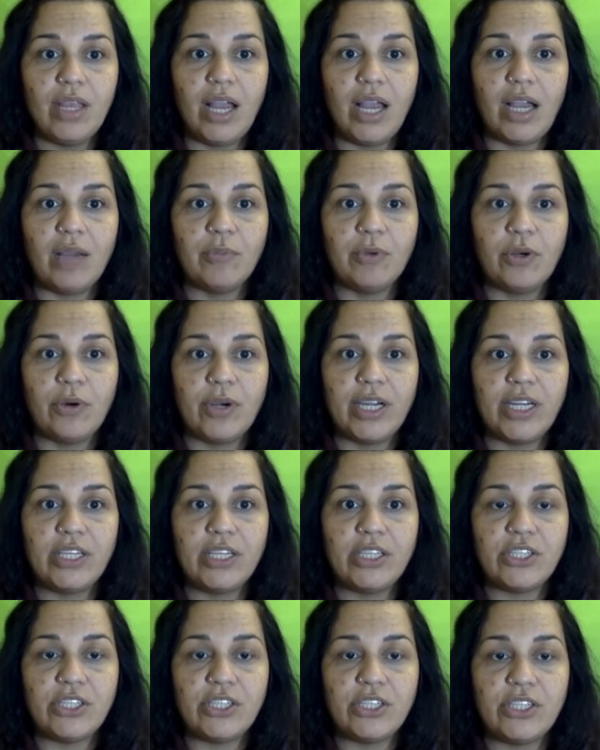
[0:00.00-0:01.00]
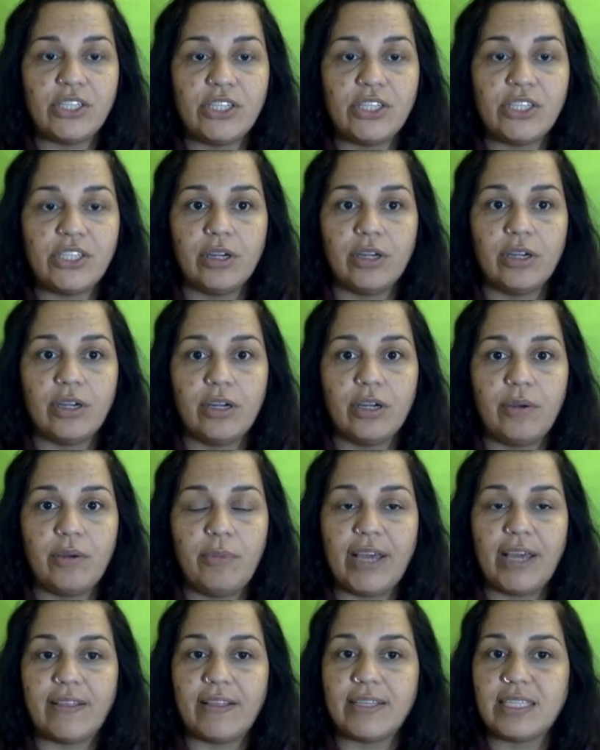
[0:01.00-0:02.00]
I'm going to
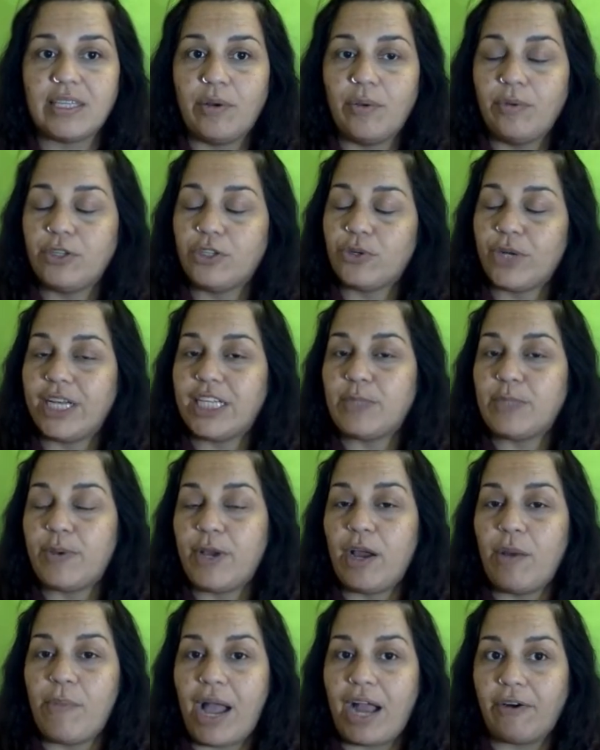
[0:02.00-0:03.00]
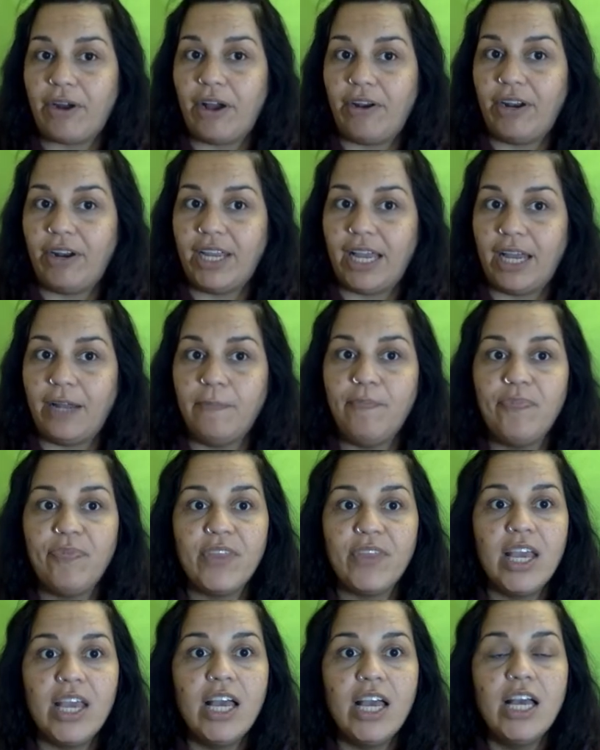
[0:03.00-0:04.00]
make this a transparent background again.
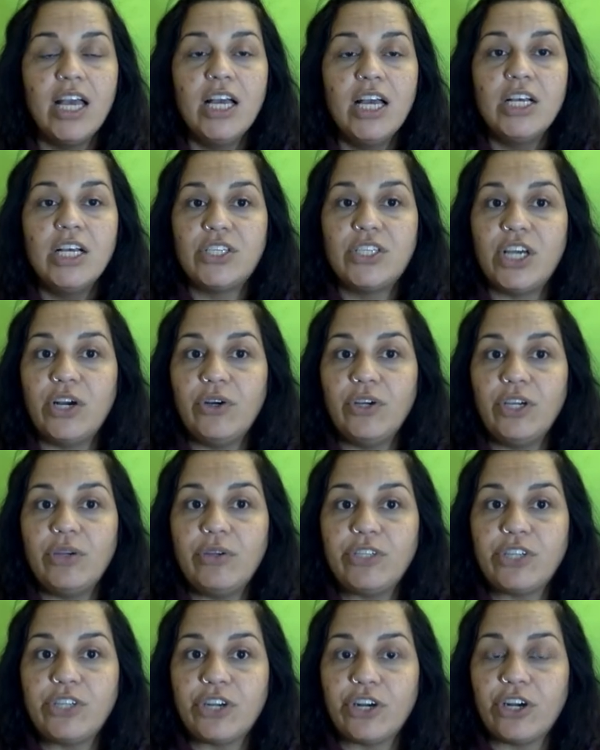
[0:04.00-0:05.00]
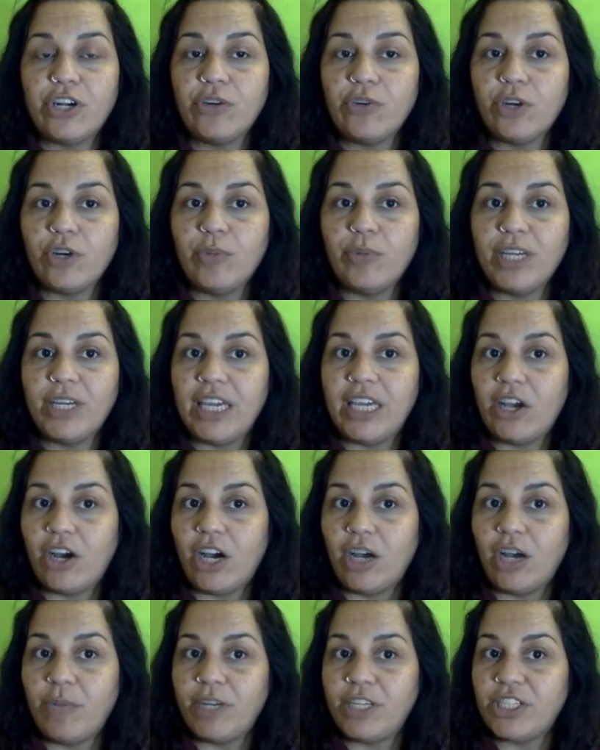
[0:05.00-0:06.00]
So you turn Chroma Key
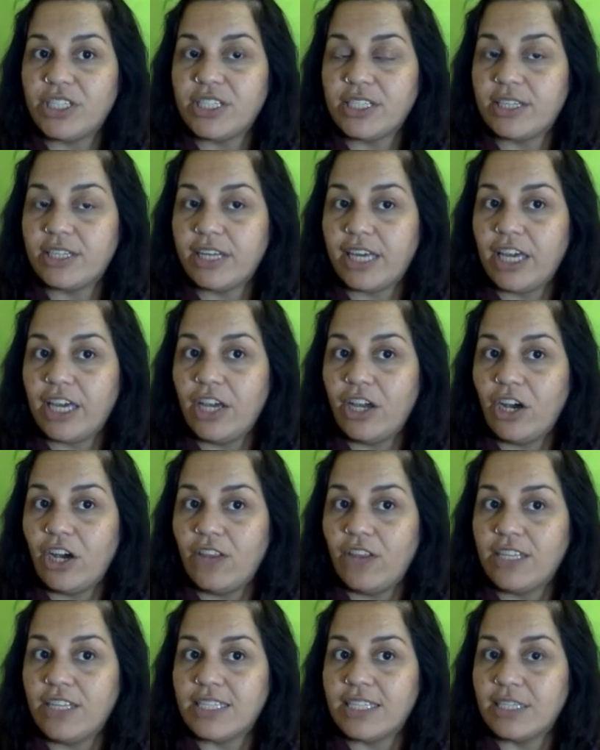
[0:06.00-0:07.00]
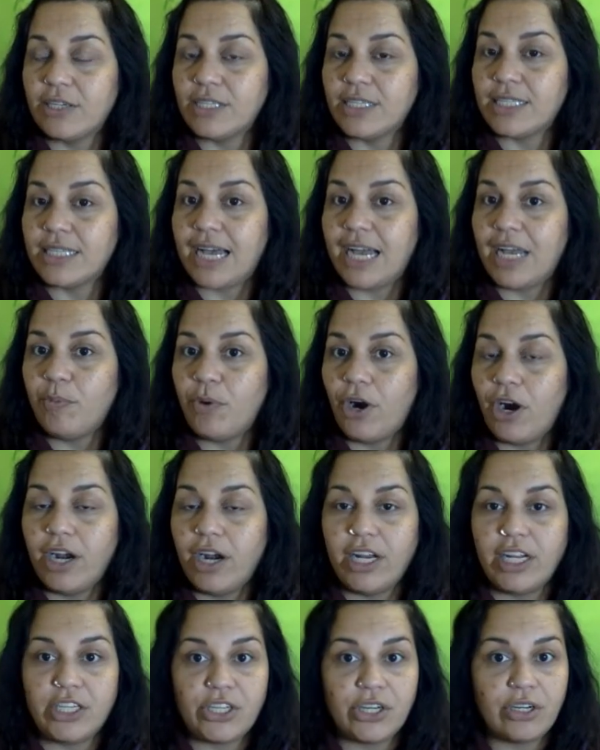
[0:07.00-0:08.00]
on by just clicking on this little slide bar
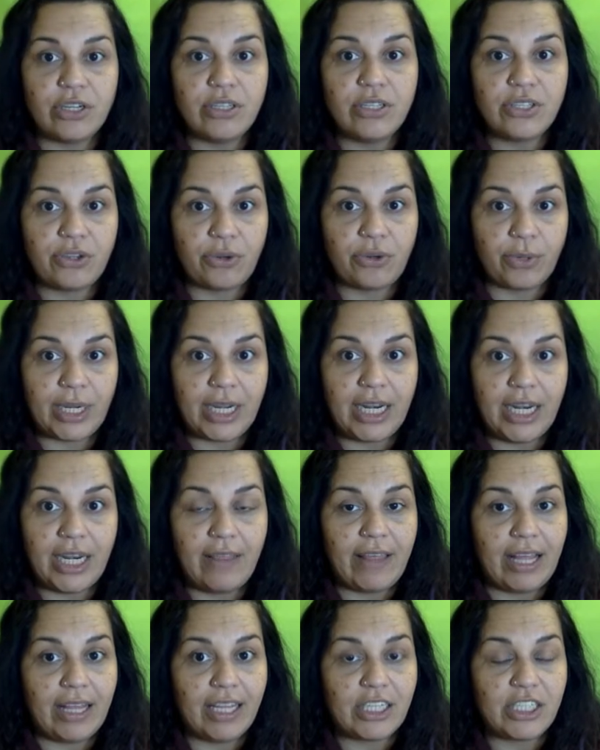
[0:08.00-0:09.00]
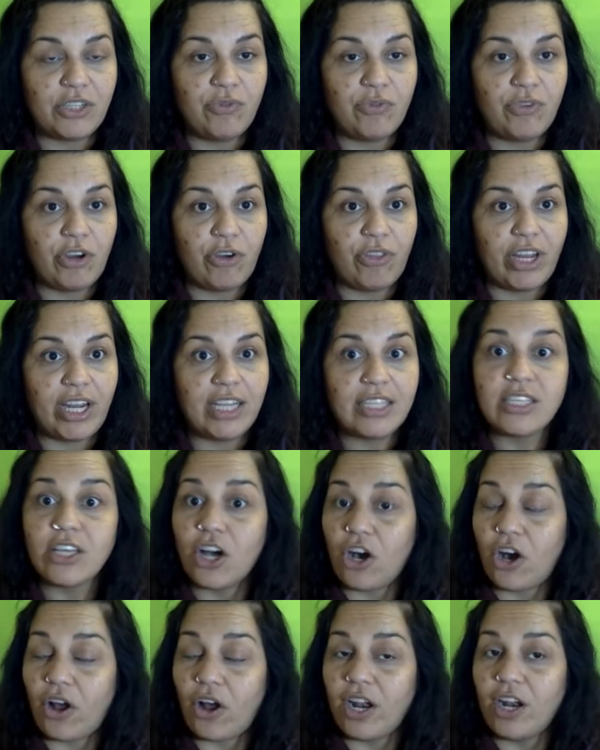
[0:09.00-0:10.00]
and it turns green, and that lets you know that it's
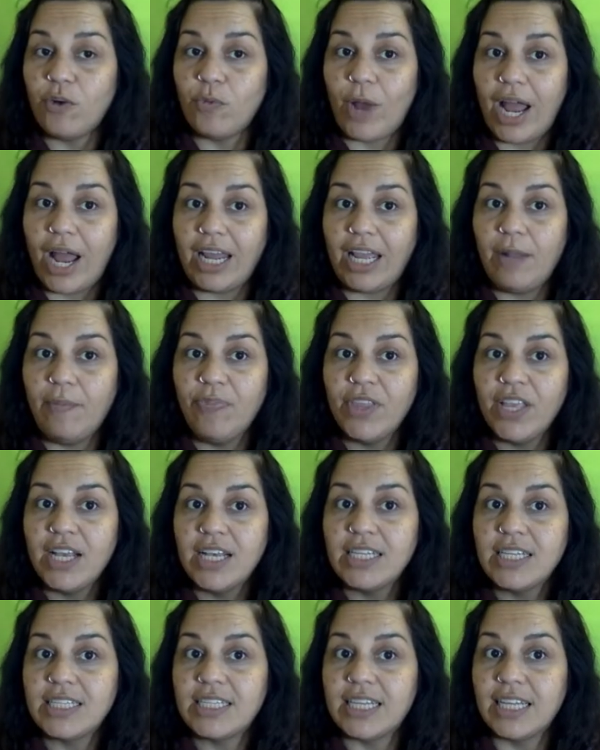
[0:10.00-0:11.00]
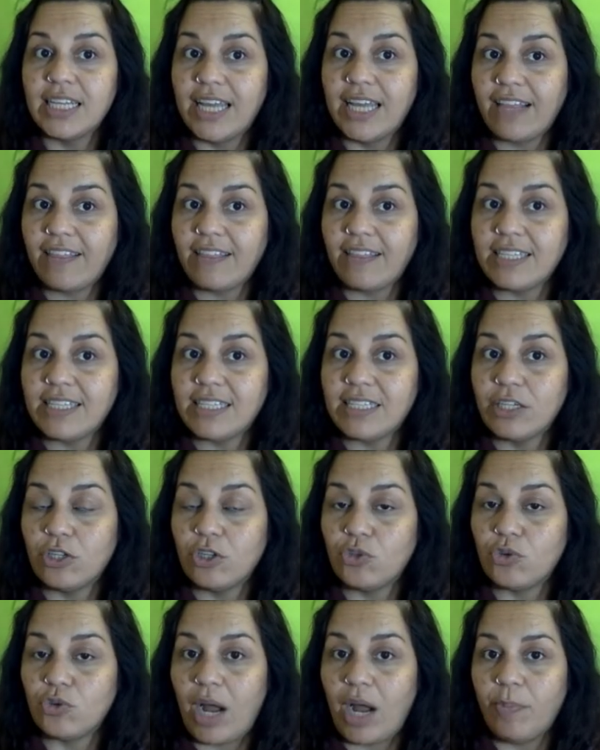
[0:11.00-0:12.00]
on and ready. Select this little
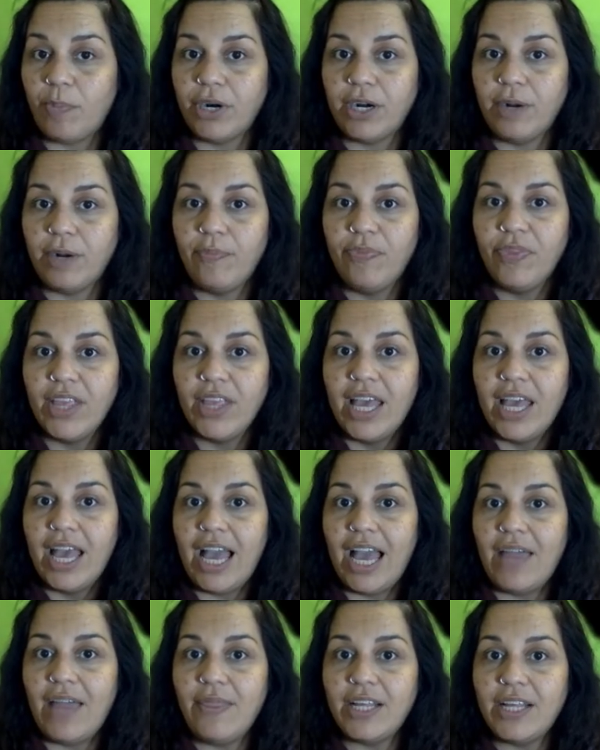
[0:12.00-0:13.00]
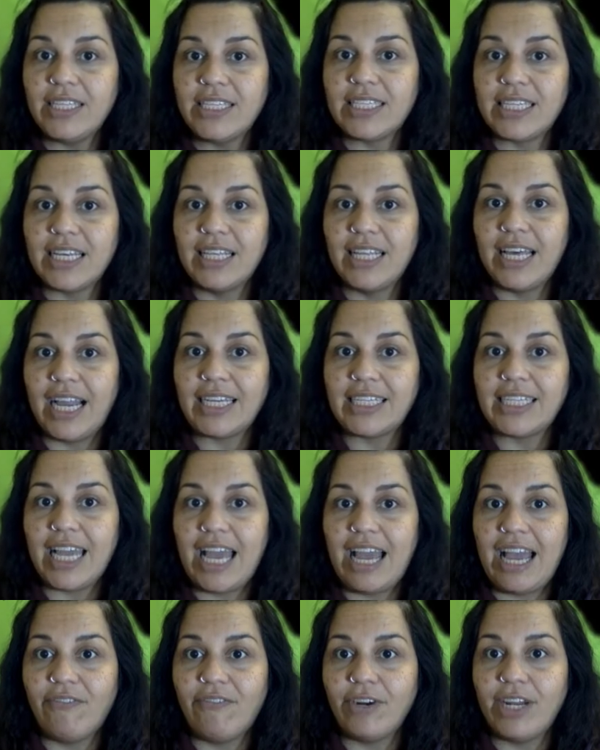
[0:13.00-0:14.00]
dropper and then select
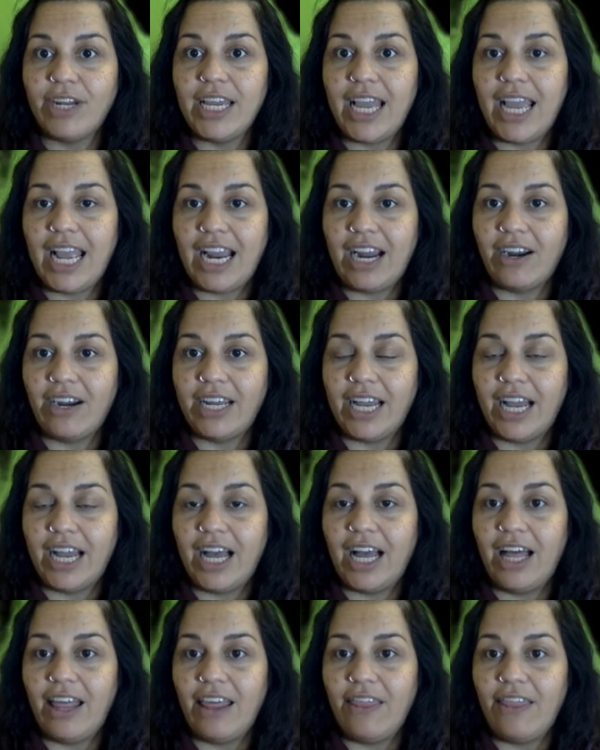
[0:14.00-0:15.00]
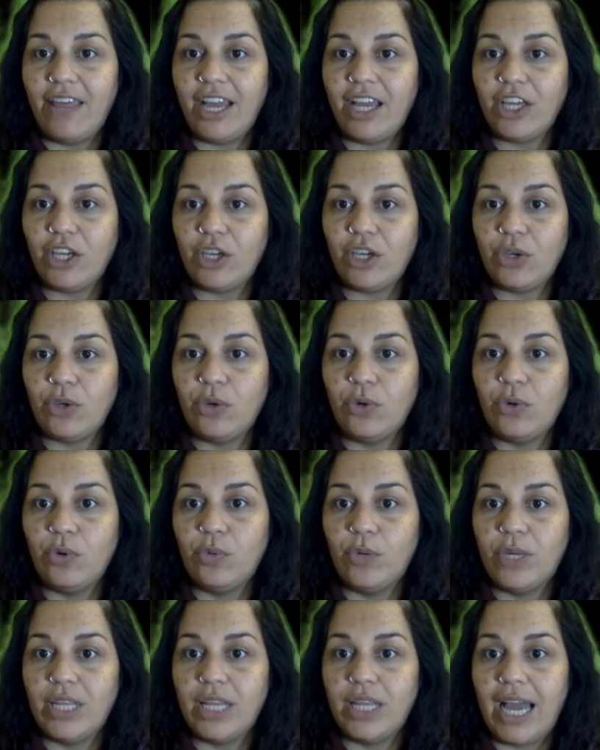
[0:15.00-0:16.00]
every area that you
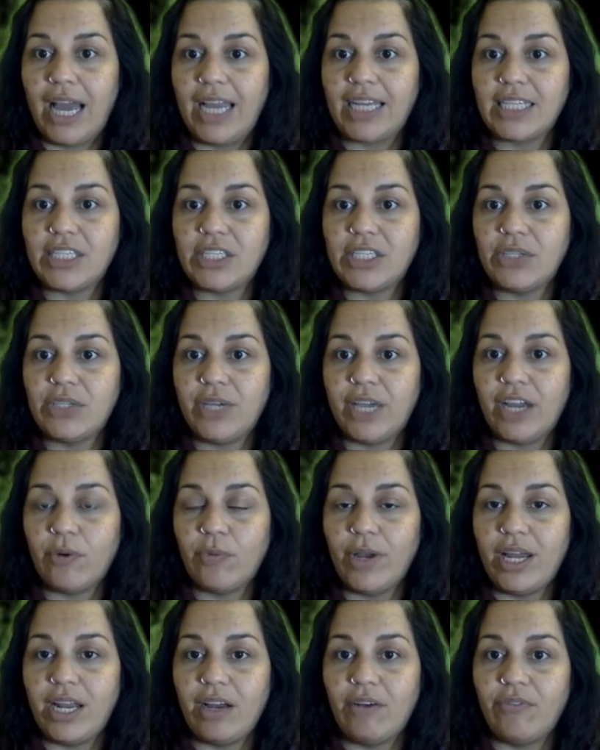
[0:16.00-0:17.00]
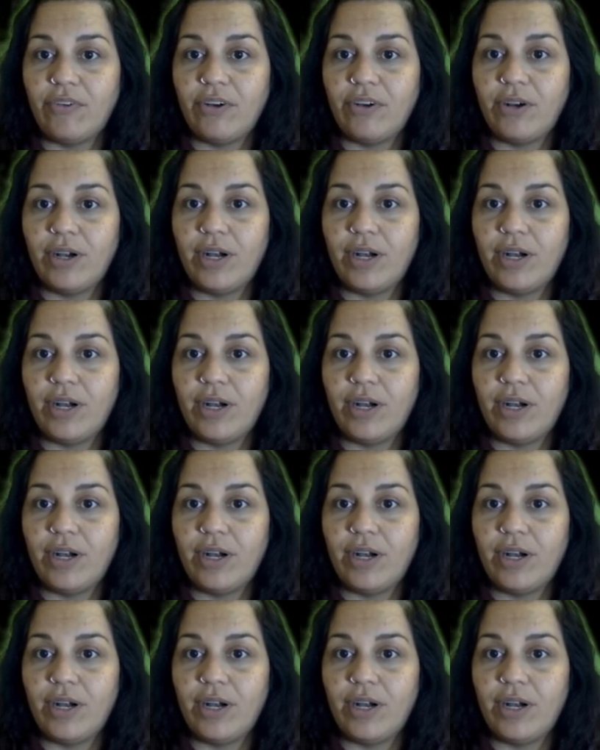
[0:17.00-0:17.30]
would like to get rid of.